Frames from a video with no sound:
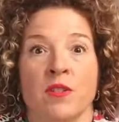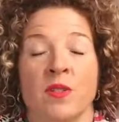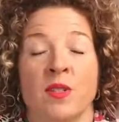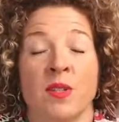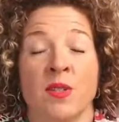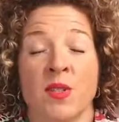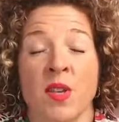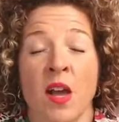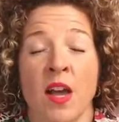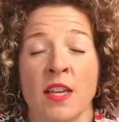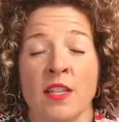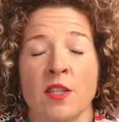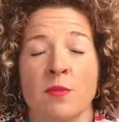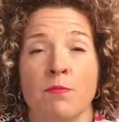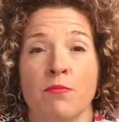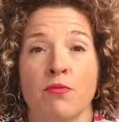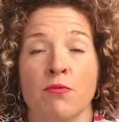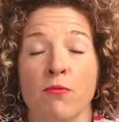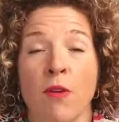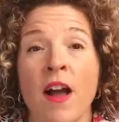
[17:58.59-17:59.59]
designed
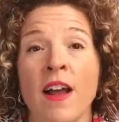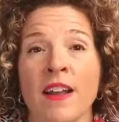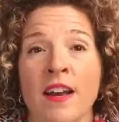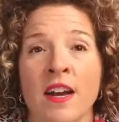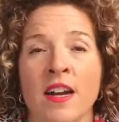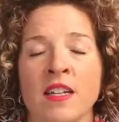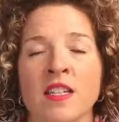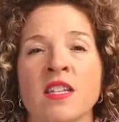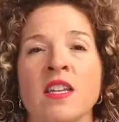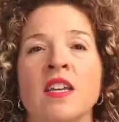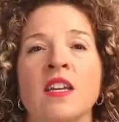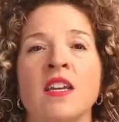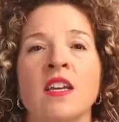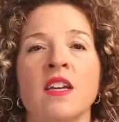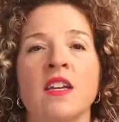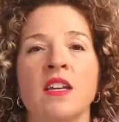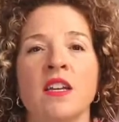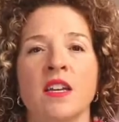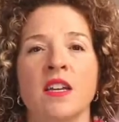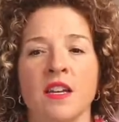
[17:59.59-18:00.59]
product
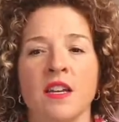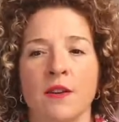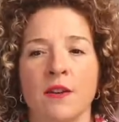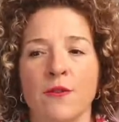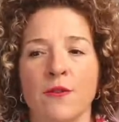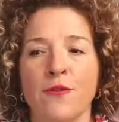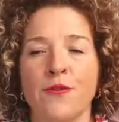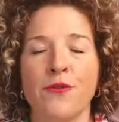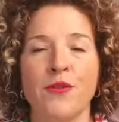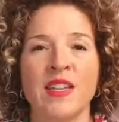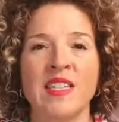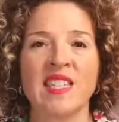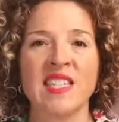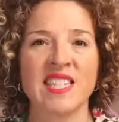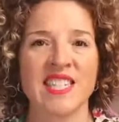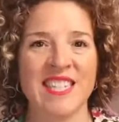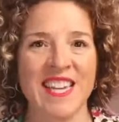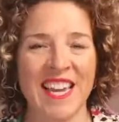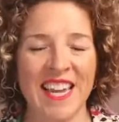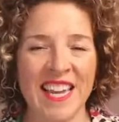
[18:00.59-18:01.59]

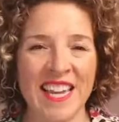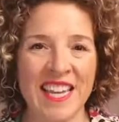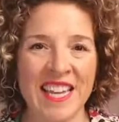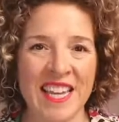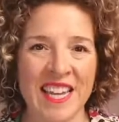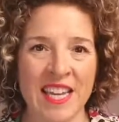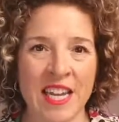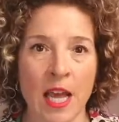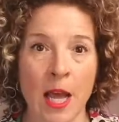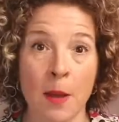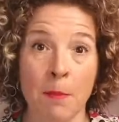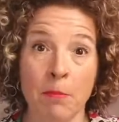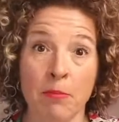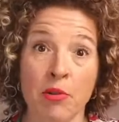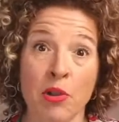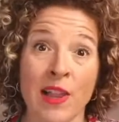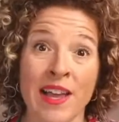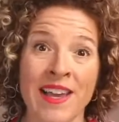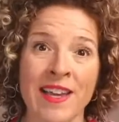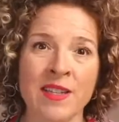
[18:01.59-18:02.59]
fits in and
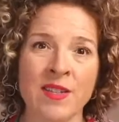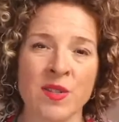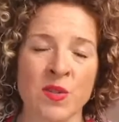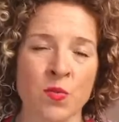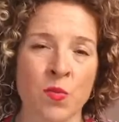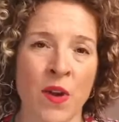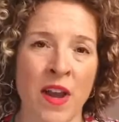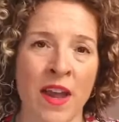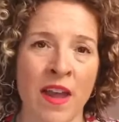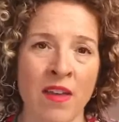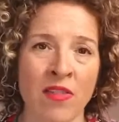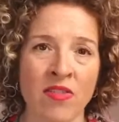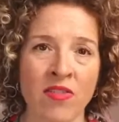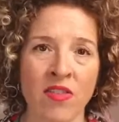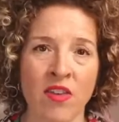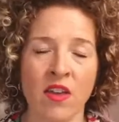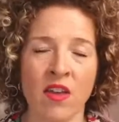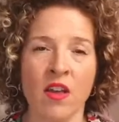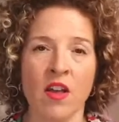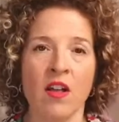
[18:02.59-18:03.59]
plays
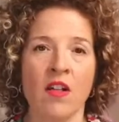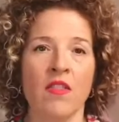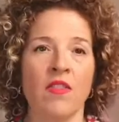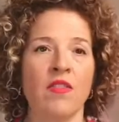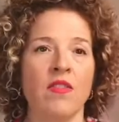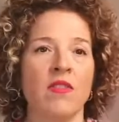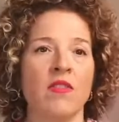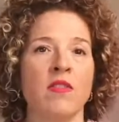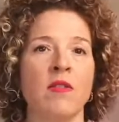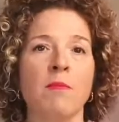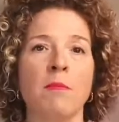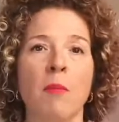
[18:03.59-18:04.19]
with the